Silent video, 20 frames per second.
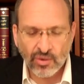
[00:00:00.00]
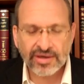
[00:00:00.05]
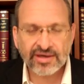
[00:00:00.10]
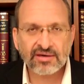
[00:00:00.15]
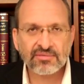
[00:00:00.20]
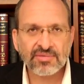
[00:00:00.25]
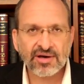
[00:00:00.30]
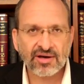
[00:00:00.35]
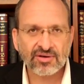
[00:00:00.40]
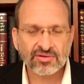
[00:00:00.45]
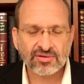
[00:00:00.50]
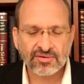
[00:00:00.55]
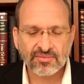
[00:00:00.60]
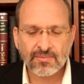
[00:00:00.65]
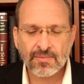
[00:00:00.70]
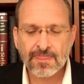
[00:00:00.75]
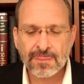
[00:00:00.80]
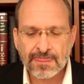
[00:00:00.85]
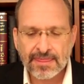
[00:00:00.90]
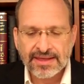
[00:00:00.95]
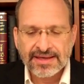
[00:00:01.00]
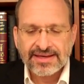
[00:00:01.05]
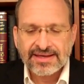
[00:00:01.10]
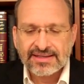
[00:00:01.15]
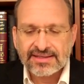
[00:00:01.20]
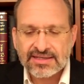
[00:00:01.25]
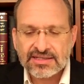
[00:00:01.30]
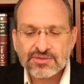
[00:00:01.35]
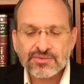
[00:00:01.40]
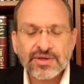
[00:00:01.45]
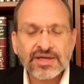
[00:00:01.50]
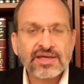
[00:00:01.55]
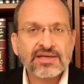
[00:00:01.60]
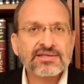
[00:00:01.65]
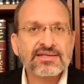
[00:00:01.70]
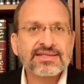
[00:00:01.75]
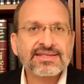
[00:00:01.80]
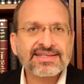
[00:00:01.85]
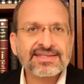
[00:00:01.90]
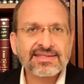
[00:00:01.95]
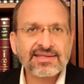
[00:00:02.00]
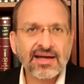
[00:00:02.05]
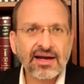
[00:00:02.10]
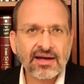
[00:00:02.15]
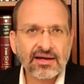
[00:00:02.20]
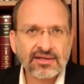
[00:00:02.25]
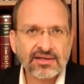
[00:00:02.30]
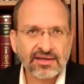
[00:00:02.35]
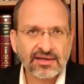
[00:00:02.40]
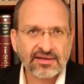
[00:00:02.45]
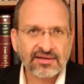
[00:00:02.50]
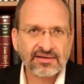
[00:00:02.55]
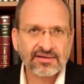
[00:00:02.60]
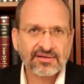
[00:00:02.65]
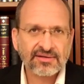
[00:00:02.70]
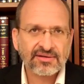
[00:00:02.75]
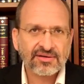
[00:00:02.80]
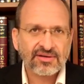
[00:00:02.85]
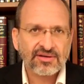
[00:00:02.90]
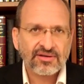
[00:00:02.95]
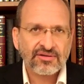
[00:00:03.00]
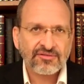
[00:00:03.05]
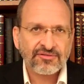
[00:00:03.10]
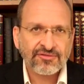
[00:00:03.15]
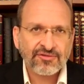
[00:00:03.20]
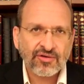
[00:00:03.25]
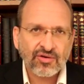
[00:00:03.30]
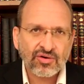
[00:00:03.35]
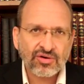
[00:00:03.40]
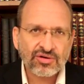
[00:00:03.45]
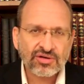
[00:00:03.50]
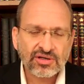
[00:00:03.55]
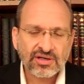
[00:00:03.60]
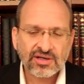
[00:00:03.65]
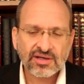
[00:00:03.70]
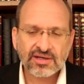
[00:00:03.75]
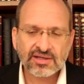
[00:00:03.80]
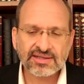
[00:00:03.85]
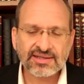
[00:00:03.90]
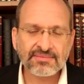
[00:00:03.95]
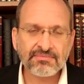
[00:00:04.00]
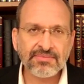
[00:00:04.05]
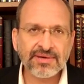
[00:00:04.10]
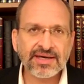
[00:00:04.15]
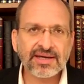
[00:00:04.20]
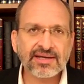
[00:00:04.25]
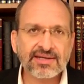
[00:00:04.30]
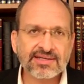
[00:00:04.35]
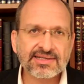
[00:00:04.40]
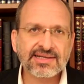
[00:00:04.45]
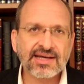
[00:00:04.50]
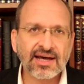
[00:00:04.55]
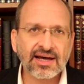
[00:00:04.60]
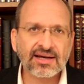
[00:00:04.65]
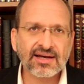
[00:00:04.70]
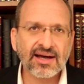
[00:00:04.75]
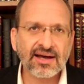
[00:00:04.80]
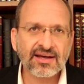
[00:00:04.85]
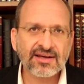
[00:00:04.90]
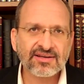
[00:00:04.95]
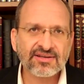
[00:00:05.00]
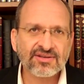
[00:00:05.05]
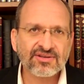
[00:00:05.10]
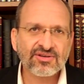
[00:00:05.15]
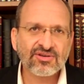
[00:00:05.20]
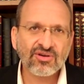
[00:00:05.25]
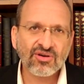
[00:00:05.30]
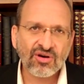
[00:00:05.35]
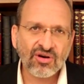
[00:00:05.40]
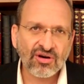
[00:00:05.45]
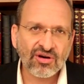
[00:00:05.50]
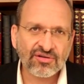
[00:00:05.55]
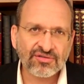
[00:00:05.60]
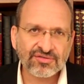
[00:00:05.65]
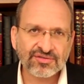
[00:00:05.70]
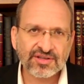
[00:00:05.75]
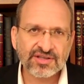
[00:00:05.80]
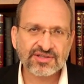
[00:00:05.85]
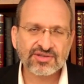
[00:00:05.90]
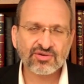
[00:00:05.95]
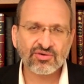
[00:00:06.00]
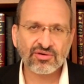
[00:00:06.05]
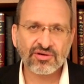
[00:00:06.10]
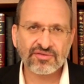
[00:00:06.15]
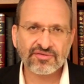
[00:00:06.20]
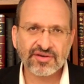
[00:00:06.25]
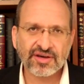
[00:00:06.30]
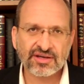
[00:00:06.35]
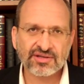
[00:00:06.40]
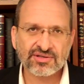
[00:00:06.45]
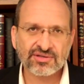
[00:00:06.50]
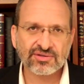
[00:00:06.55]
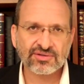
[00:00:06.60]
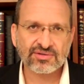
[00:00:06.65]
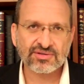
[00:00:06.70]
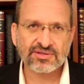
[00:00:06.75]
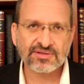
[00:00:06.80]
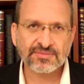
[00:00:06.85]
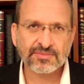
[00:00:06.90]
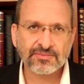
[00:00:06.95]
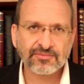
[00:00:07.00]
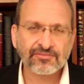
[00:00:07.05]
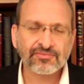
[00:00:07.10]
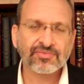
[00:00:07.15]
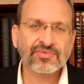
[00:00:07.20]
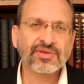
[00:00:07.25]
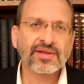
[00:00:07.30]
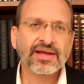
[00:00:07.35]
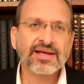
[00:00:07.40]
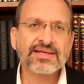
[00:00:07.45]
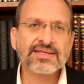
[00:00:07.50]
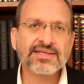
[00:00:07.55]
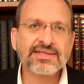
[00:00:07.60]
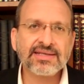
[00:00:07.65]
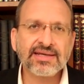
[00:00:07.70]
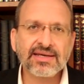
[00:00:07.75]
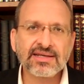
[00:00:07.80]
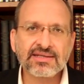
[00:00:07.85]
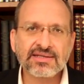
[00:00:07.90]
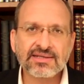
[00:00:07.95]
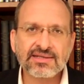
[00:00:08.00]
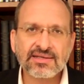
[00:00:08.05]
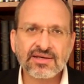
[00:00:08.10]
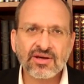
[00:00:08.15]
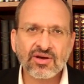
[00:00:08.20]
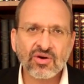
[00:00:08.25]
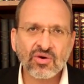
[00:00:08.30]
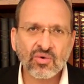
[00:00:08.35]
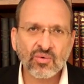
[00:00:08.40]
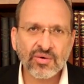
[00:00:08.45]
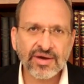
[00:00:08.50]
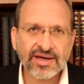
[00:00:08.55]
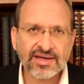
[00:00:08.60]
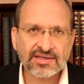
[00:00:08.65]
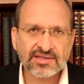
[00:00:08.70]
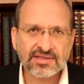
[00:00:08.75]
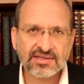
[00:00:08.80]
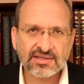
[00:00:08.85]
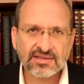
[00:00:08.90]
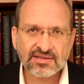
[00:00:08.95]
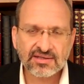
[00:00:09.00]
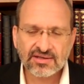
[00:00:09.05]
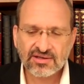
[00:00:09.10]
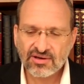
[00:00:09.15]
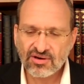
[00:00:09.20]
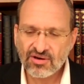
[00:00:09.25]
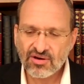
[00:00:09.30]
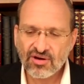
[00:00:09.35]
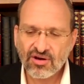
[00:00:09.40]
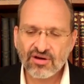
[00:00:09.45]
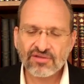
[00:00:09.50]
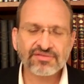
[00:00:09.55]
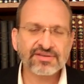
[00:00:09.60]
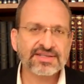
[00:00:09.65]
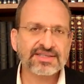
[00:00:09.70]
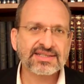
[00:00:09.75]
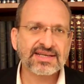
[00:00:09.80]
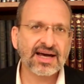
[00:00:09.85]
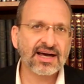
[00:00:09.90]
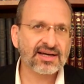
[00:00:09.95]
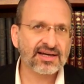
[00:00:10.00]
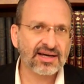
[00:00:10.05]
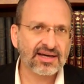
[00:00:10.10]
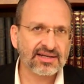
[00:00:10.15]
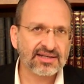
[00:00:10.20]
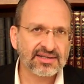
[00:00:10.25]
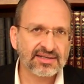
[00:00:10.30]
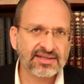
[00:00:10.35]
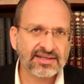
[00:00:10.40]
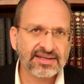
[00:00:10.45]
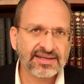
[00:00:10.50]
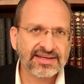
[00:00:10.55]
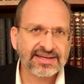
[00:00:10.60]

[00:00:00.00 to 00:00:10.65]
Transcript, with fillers: week about? This week is a starting for the big saga of the story of Exodus. Six weeks of a saga,